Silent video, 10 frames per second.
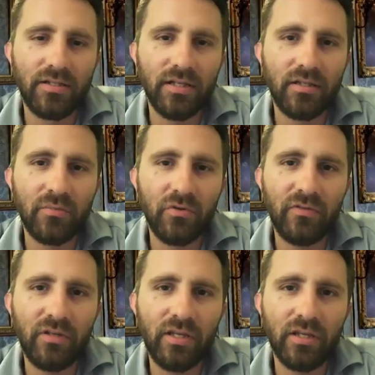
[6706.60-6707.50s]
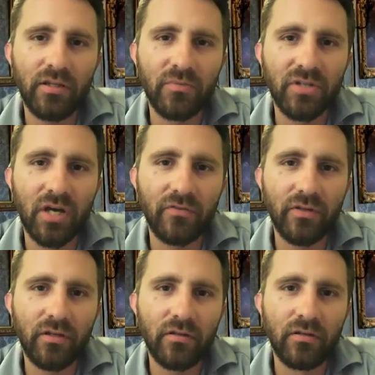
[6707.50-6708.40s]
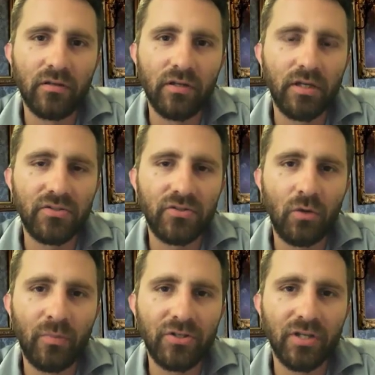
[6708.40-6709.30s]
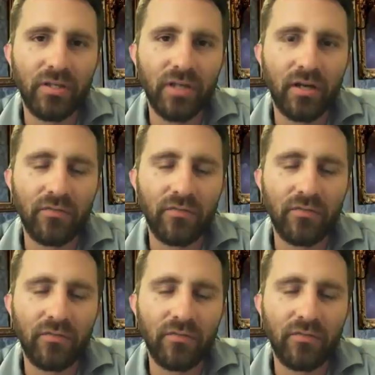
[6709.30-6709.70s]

It's like the movie Killing Them Softly. It's so much like that.